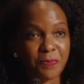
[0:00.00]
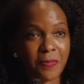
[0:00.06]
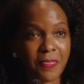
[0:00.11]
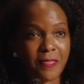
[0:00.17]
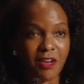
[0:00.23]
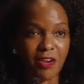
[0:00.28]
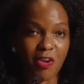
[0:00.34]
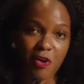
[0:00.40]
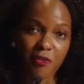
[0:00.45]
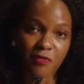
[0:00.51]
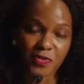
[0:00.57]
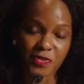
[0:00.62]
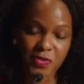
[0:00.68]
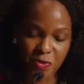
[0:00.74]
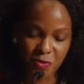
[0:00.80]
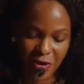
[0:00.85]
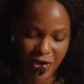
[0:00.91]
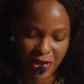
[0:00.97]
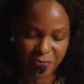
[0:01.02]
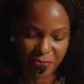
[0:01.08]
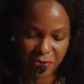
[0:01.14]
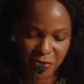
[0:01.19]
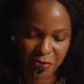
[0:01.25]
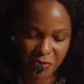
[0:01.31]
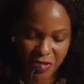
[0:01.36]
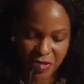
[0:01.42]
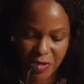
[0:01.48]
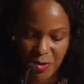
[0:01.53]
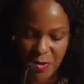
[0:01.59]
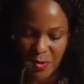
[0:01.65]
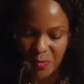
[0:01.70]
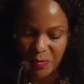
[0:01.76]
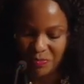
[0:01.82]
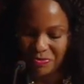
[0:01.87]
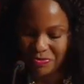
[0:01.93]
An officer grabbed the
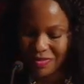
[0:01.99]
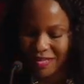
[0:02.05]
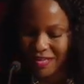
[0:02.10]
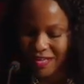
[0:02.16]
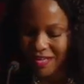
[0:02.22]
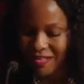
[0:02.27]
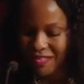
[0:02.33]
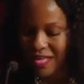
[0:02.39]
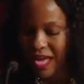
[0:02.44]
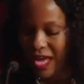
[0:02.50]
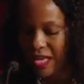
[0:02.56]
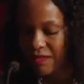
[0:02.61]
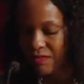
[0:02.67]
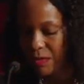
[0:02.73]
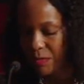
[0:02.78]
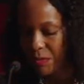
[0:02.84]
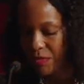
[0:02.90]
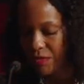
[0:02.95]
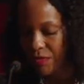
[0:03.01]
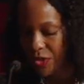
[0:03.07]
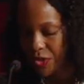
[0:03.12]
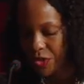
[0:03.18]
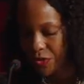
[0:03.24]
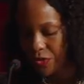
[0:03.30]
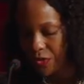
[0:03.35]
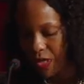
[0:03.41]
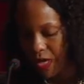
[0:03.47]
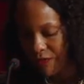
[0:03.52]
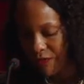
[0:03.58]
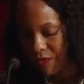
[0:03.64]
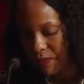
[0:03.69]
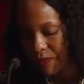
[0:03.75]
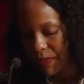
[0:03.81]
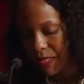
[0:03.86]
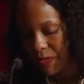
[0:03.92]
Creole. The head of the provisional
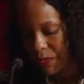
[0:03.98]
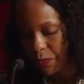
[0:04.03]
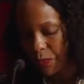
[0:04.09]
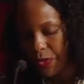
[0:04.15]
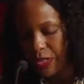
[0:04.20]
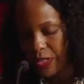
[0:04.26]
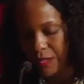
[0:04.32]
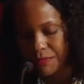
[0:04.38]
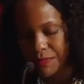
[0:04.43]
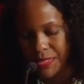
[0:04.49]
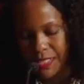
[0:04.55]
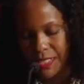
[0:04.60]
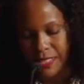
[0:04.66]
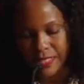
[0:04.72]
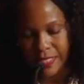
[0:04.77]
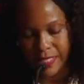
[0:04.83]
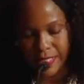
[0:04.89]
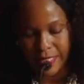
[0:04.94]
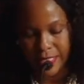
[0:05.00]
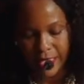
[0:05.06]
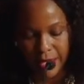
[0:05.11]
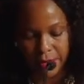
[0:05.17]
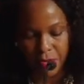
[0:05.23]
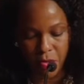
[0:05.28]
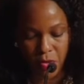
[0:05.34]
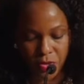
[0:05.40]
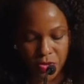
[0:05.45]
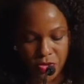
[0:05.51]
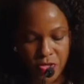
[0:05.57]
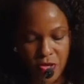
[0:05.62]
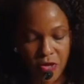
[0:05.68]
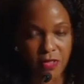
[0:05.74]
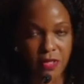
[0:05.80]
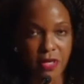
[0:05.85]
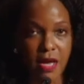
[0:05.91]
government, William C.C. Claiborne,
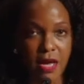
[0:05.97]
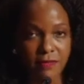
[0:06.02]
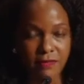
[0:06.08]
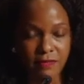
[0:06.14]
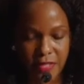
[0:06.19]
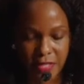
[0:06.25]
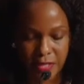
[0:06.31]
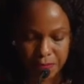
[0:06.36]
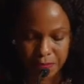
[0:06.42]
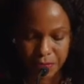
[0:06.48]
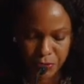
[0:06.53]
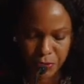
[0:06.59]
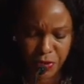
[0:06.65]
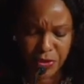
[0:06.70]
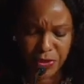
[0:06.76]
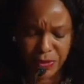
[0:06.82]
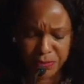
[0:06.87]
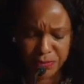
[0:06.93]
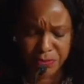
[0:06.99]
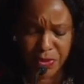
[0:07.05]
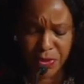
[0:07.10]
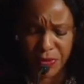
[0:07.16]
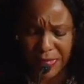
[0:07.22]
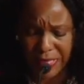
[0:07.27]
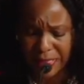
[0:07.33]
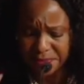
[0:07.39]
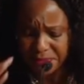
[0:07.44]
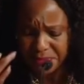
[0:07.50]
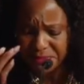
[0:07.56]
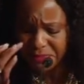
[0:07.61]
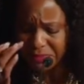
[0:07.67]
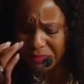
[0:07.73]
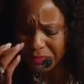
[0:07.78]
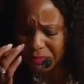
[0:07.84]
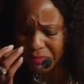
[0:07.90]
saw the conflict brewing.
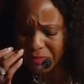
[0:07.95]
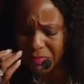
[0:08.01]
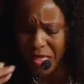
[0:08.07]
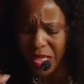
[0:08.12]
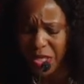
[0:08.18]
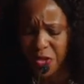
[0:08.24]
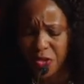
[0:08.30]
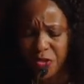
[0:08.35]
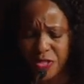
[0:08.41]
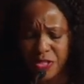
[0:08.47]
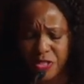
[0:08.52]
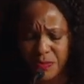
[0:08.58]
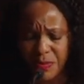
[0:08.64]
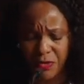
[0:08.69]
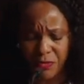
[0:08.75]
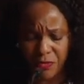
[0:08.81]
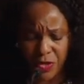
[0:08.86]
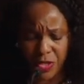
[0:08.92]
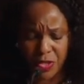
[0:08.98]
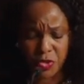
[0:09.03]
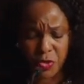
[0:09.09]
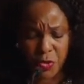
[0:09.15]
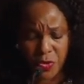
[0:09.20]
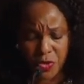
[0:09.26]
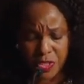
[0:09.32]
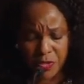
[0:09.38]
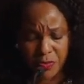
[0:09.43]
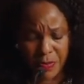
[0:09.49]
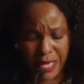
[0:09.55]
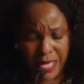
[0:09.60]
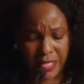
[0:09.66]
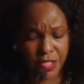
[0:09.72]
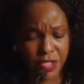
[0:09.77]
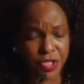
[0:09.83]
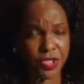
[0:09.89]
He couldn't speak French or
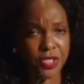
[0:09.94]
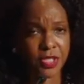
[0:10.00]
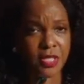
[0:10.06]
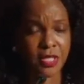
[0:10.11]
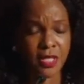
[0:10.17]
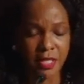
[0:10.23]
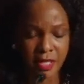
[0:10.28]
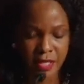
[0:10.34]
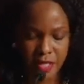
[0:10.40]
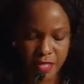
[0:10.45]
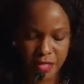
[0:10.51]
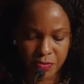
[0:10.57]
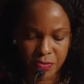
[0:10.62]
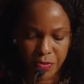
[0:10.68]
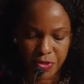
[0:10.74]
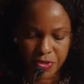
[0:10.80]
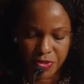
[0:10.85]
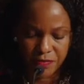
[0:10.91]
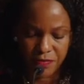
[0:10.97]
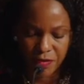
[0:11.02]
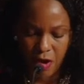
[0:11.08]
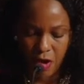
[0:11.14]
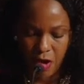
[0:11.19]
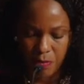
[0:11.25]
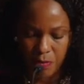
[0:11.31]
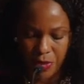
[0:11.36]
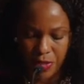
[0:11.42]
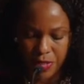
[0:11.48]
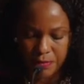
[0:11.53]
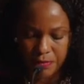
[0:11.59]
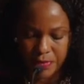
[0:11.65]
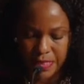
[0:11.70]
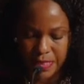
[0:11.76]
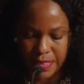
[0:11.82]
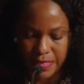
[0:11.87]
Spanish. His words of calm were
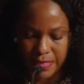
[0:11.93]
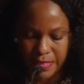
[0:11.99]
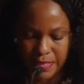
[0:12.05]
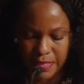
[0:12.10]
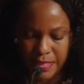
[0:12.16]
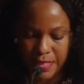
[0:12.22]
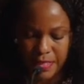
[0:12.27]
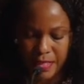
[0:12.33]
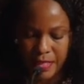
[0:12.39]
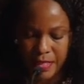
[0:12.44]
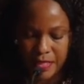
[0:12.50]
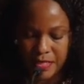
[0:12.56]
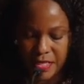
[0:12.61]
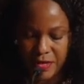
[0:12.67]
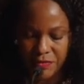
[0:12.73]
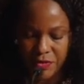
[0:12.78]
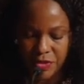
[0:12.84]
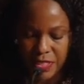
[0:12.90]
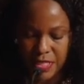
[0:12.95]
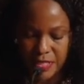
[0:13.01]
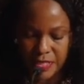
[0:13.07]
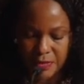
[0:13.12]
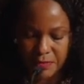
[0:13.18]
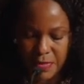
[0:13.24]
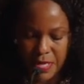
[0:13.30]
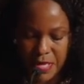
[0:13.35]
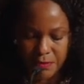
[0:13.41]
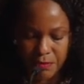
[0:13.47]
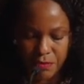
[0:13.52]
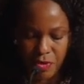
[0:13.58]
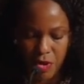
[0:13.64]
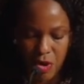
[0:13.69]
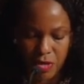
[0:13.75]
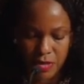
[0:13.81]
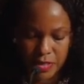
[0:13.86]
empty. Several dozen men
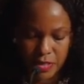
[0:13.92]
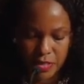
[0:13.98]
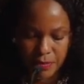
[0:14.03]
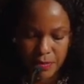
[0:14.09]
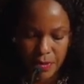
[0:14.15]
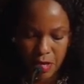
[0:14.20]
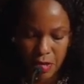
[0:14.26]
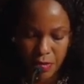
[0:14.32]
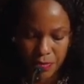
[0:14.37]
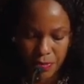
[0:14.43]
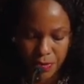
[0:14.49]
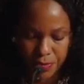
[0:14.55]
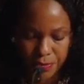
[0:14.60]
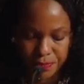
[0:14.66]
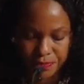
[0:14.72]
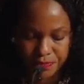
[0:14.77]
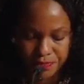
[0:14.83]
brawled in the ballroom.